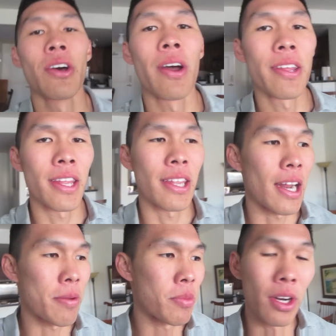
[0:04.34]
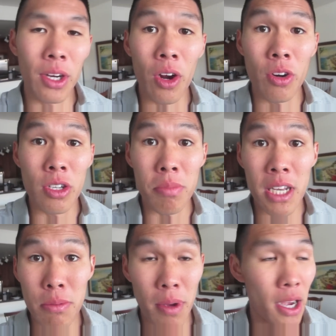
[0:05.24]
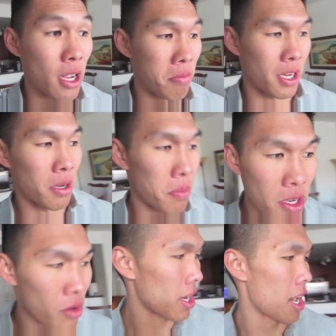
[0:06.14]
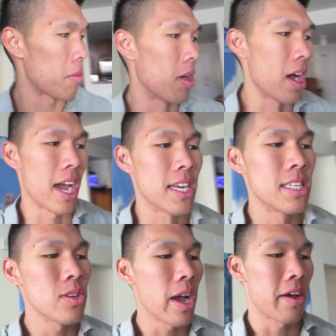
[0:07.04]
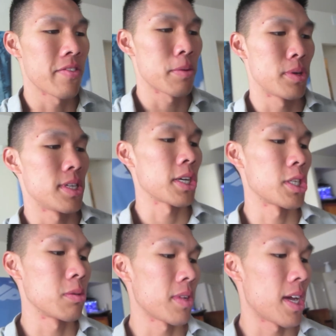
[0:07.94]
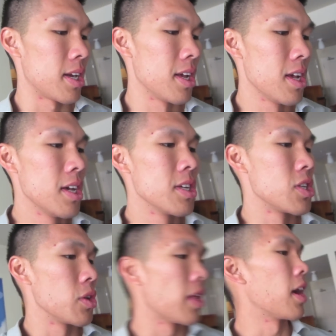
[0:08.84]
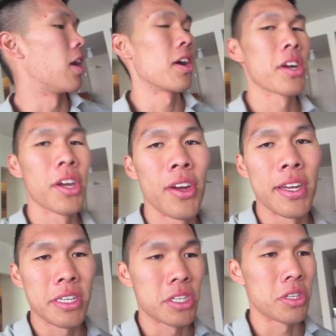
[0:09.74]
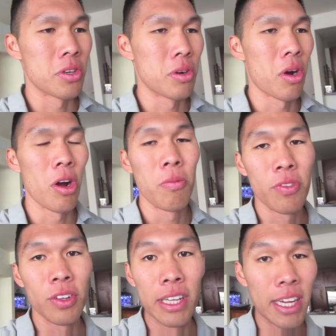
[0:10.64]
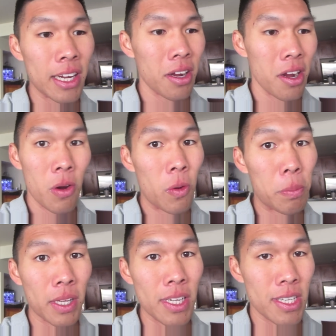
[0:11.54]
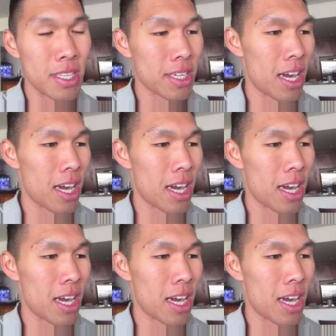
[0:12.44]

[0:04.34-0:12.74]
So I thought that I'm gonna go to Best Buy and pick up a new camera. I do have the protection plan, so they are going to hopefully replace this